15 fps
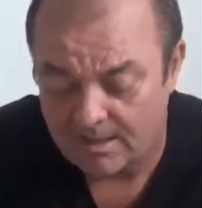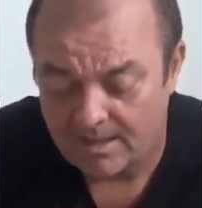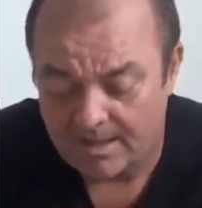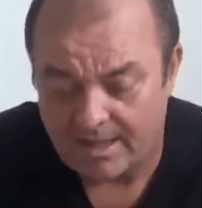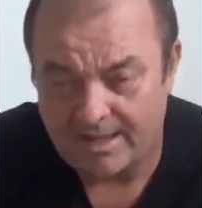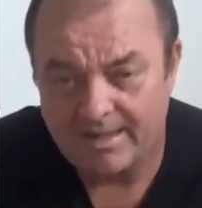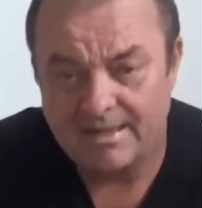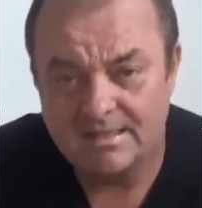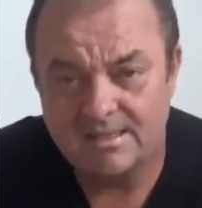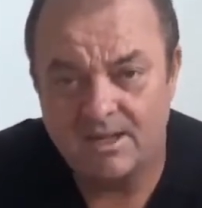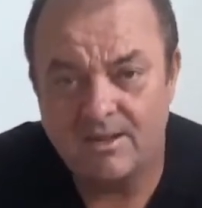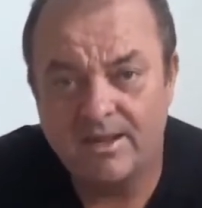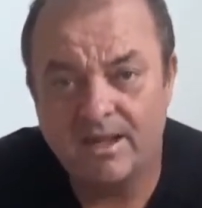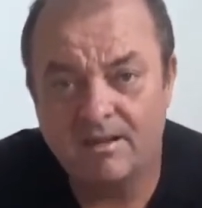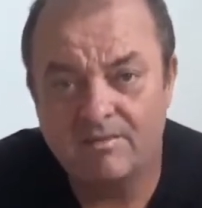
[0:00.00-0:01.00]
I guess now
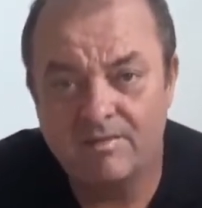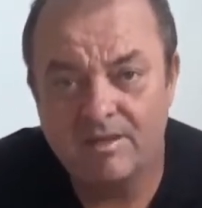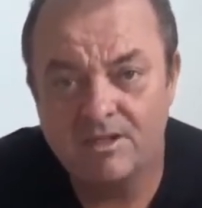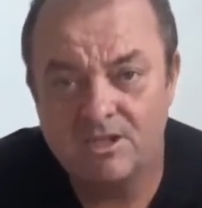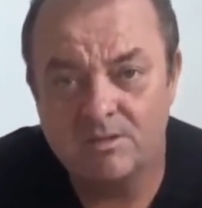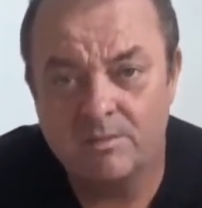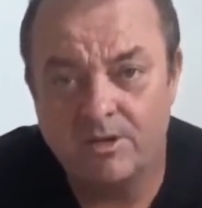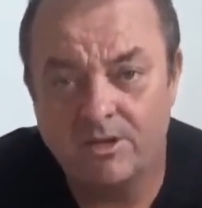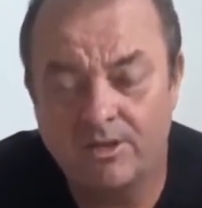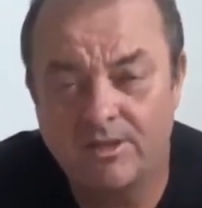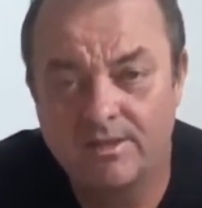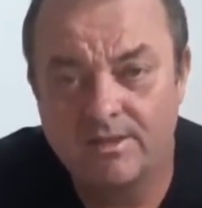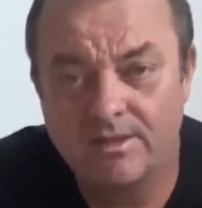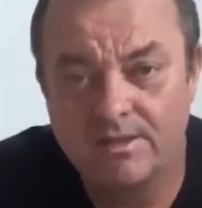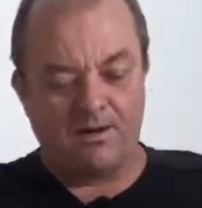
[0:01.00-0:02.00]
I gotta finish them all.
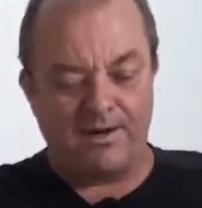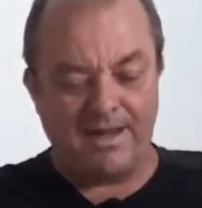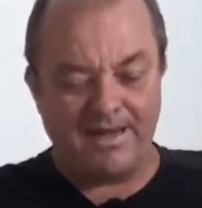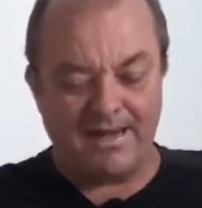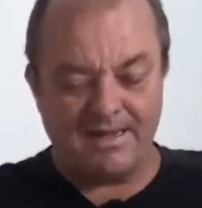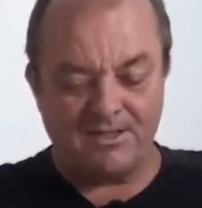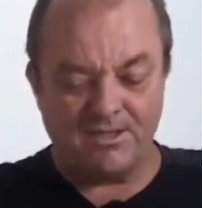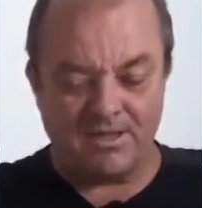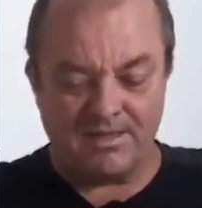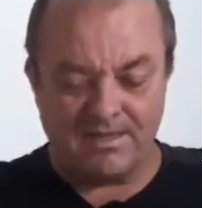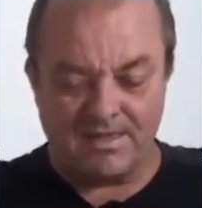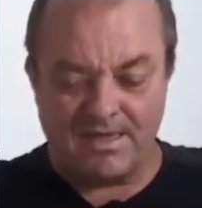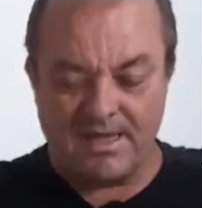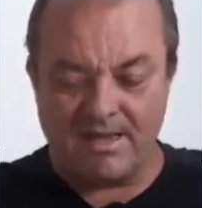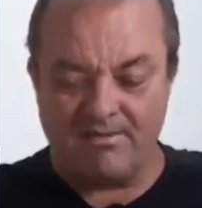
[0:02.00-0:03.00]
All right, as you can
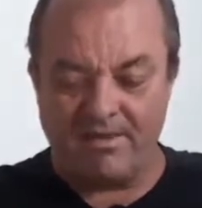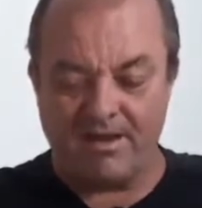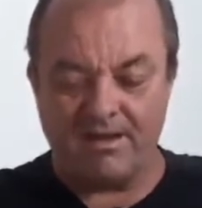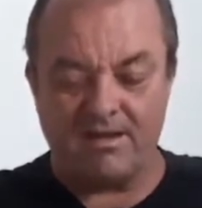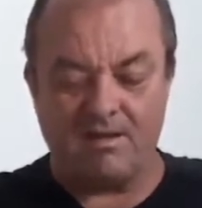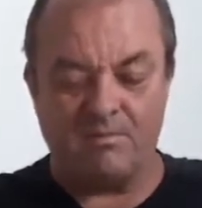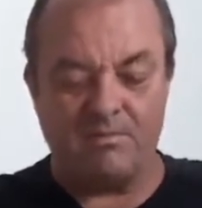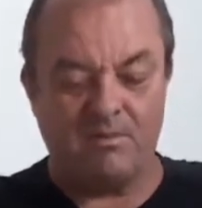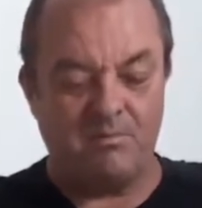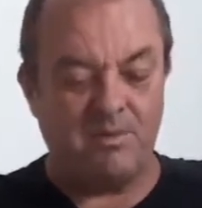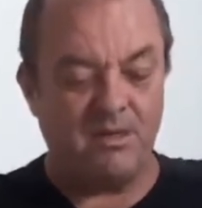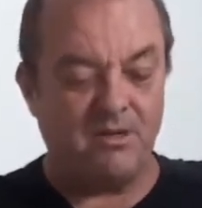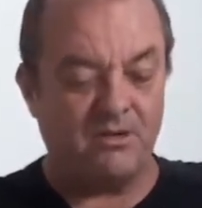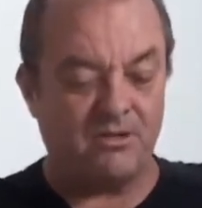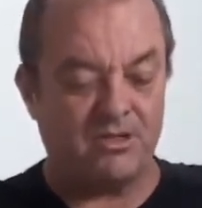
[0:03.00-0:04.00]
see, I've had a couple of the
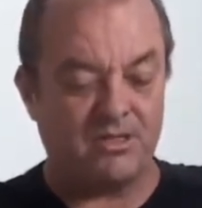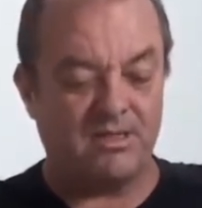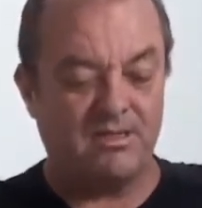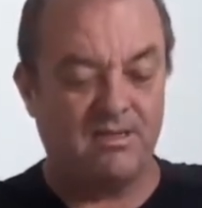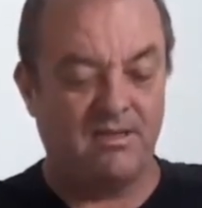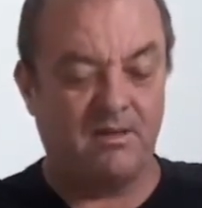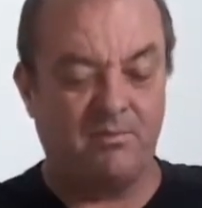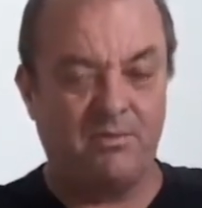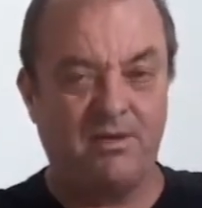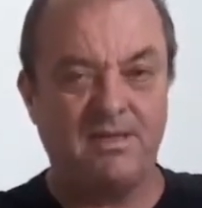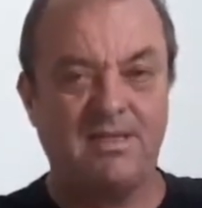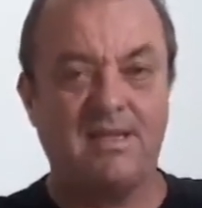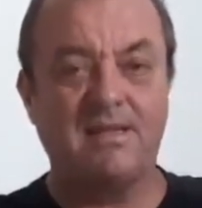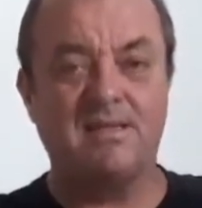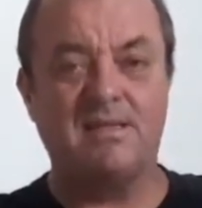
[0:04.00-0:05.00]
beers. They're pretty
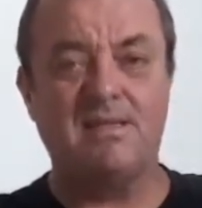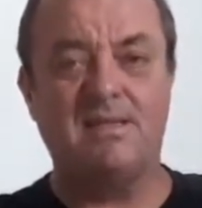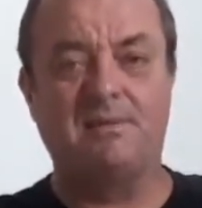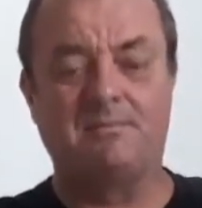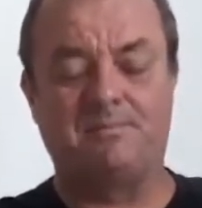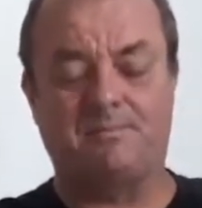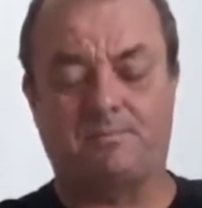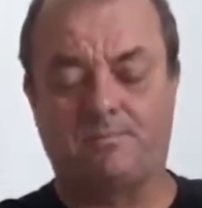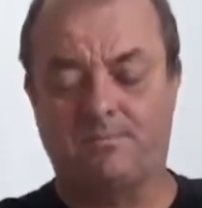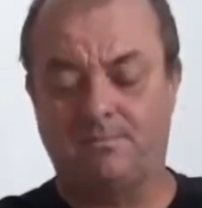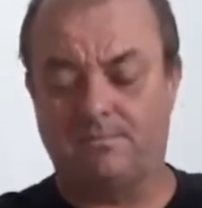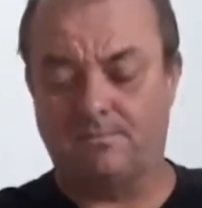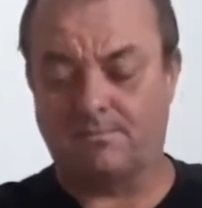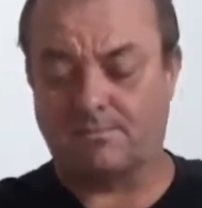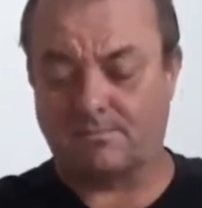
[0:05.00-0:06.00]
tasty.
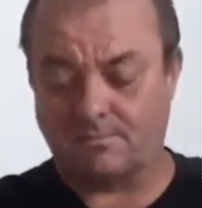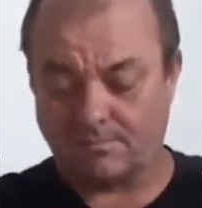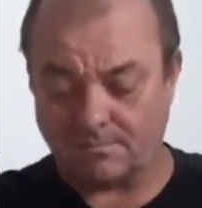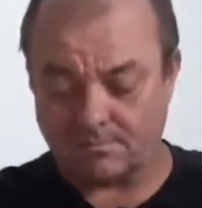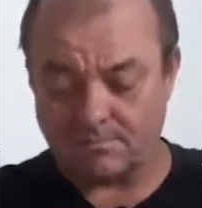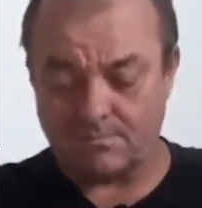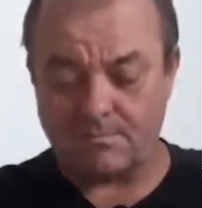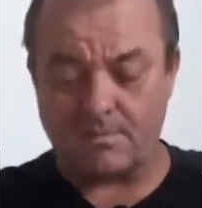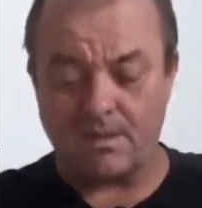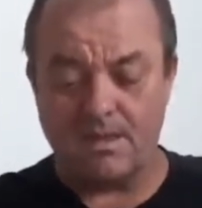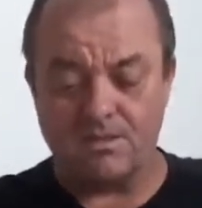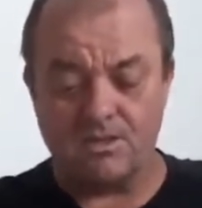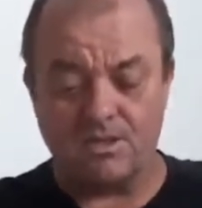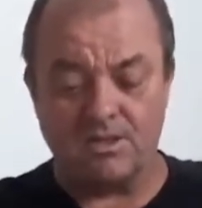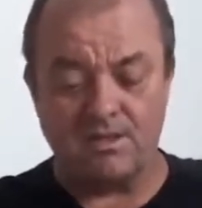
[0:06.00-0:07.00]

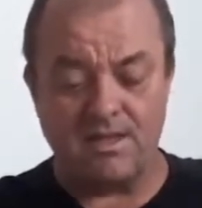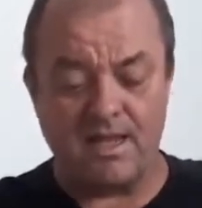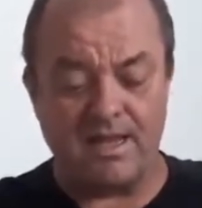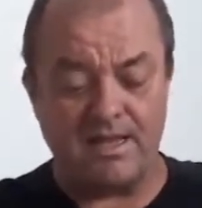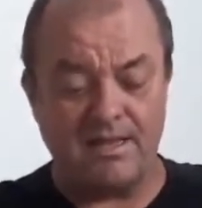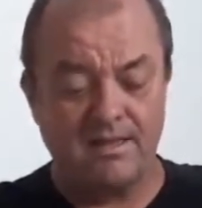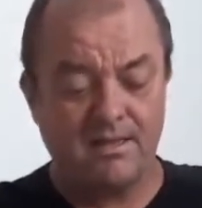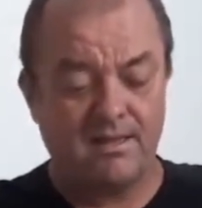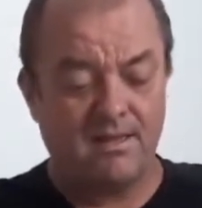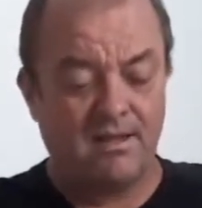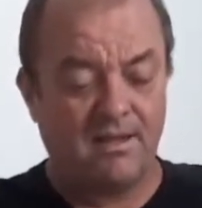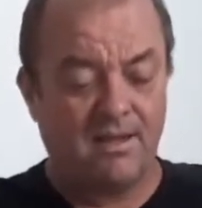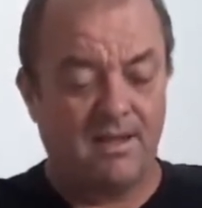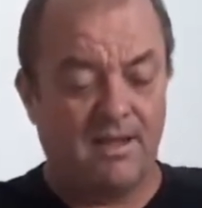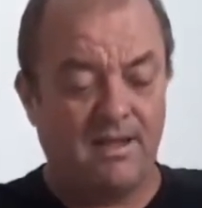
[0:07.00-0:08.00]
It's a good day.
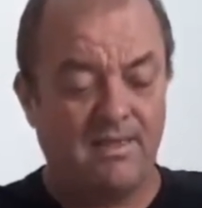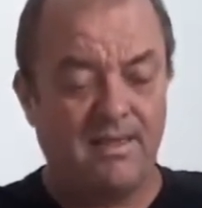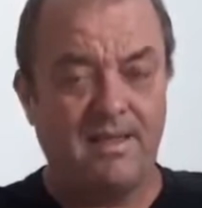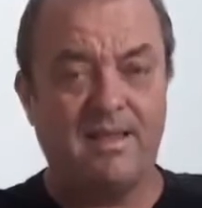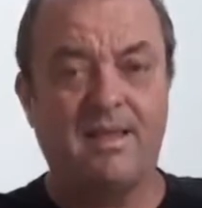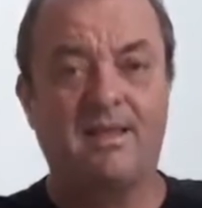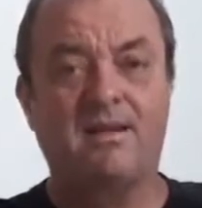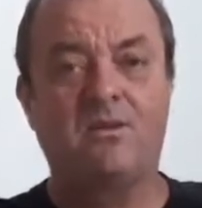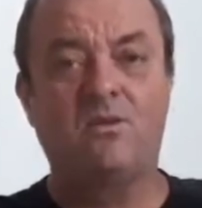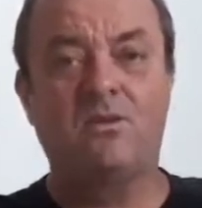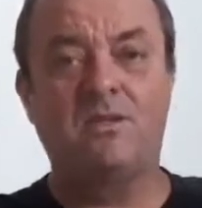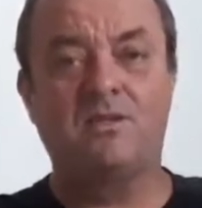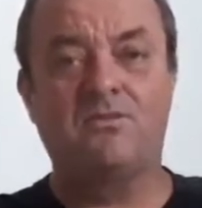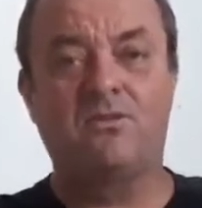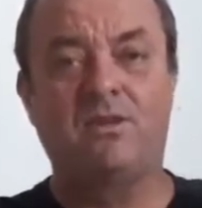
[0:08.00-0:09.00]
I think I could do
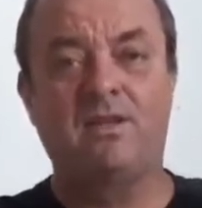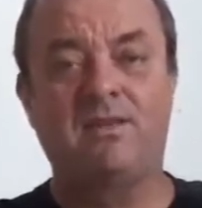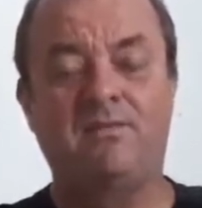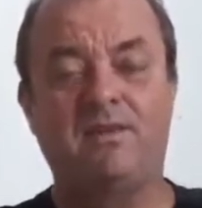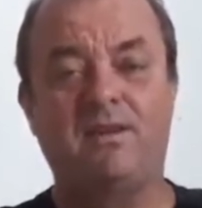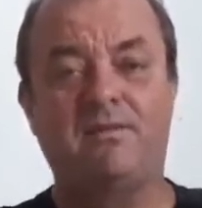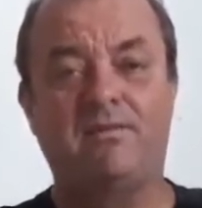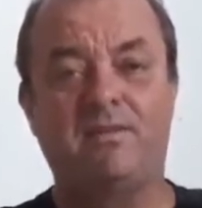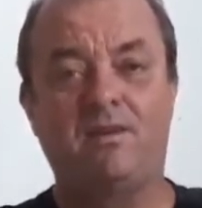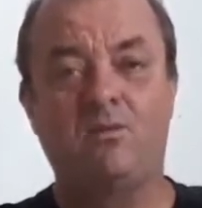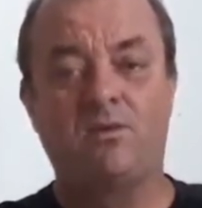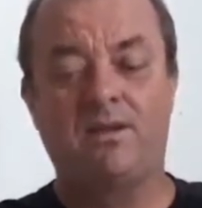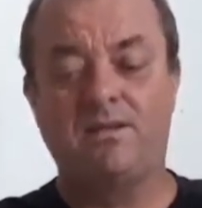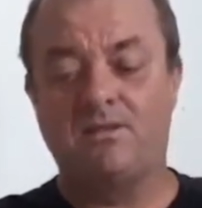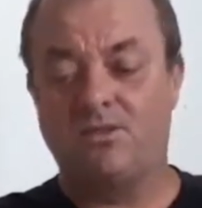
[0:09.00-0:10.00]
this for a living. If anyone
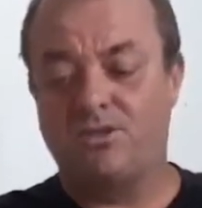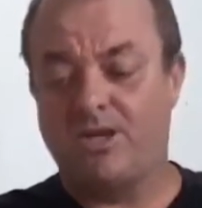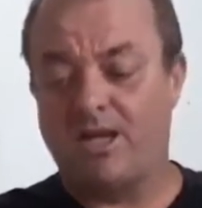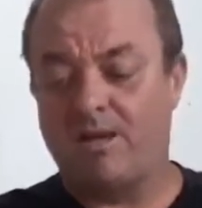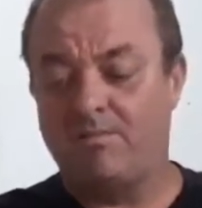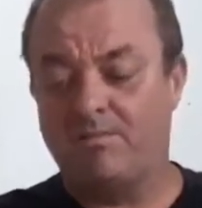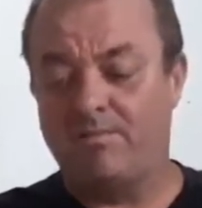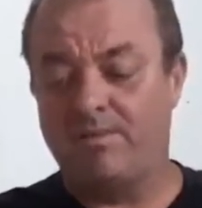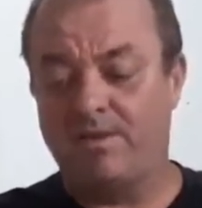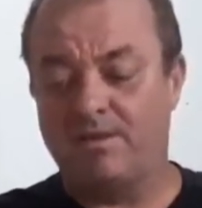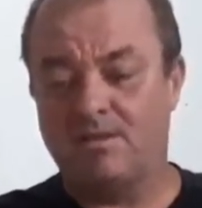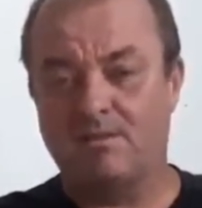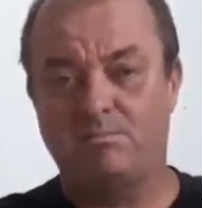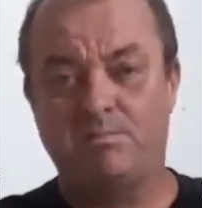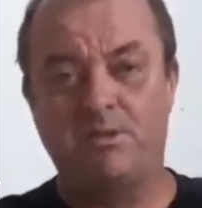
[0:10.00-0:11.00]
has a job as
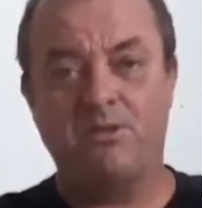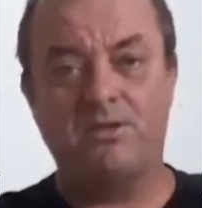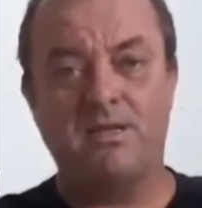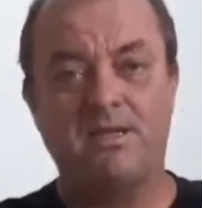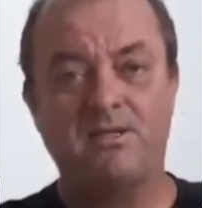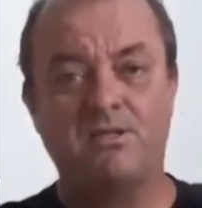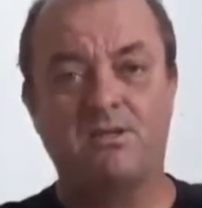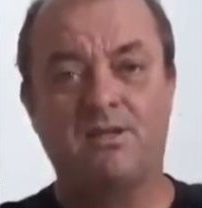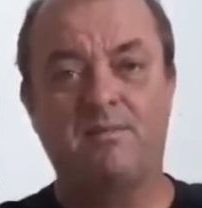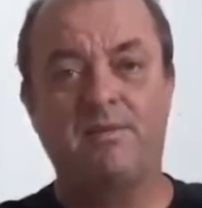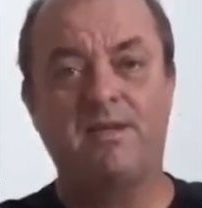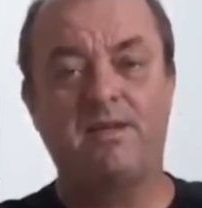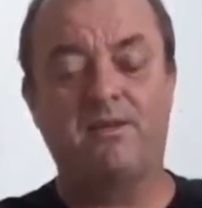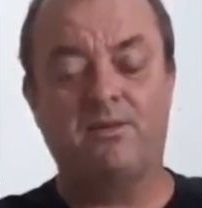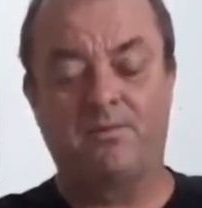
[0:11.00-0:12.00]
a beer taster, let me
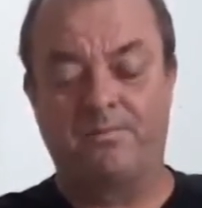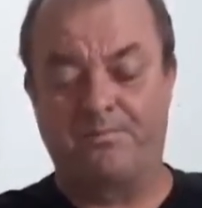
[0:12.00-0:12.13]
know.